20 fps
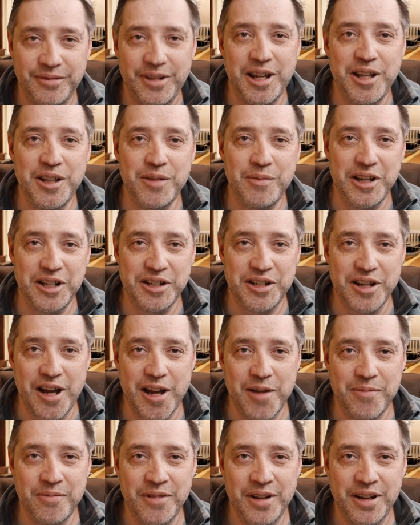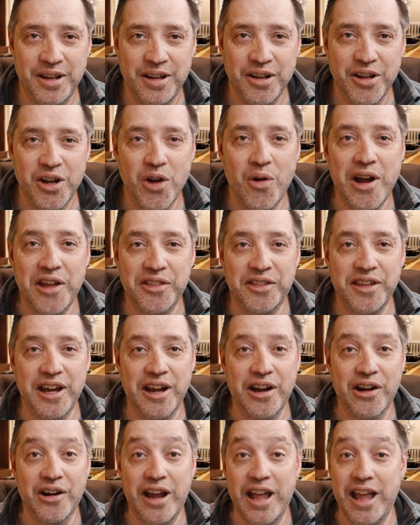In the meantime, go out
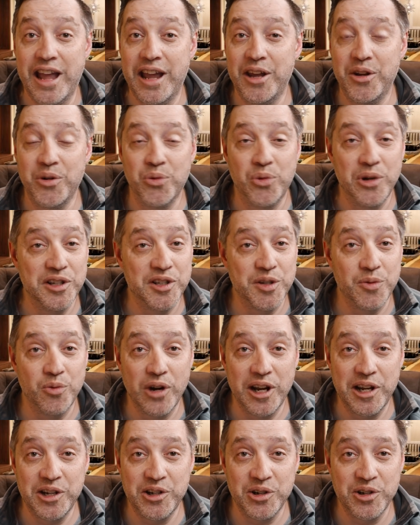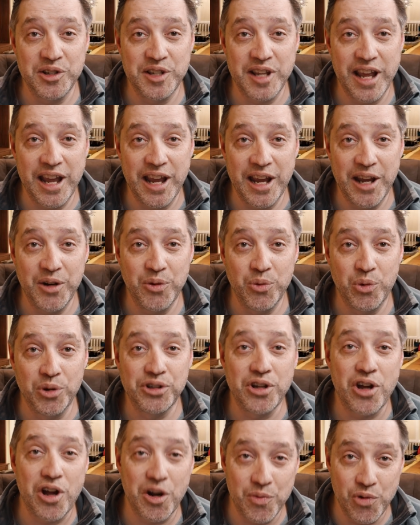there and win some wagers, and we'll
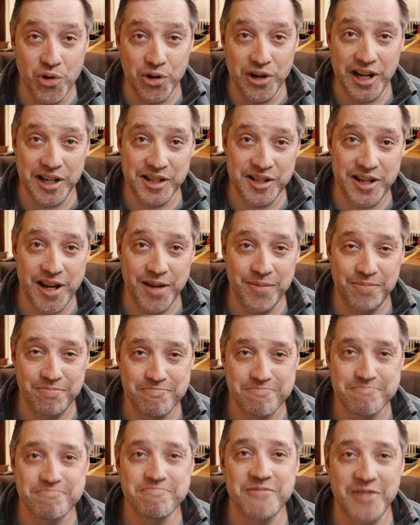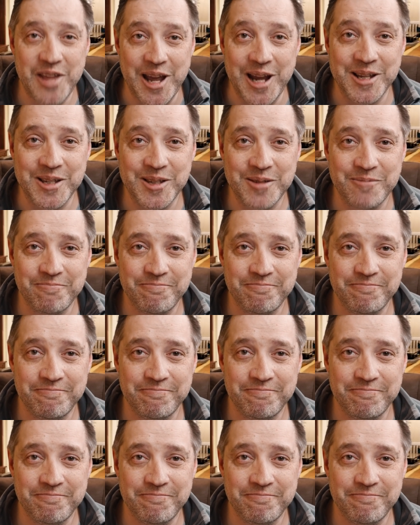talk more next time. Thanks.